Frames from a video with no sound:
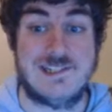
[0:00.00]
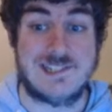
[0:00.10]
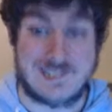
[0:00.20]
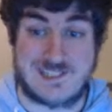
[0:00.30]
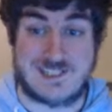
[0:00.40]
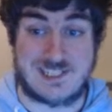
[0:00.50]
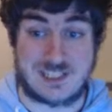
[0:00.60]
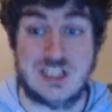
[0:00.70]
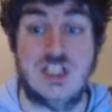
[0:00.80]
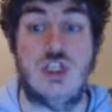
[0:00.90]
And
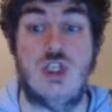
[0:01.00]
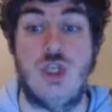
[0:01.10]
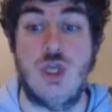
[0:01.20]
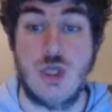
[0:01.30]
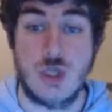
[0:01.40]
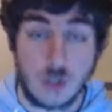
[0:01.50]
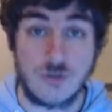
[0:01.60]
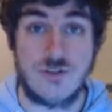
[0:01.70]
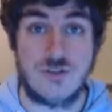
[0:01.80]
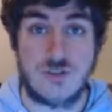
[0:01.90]
not
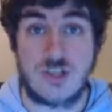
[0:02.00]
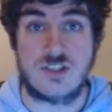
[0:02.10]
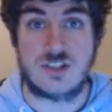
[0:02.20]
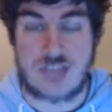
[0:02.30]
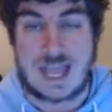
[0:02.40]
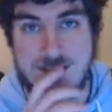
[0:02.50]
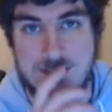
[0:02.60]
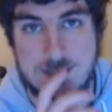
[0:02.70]
just that.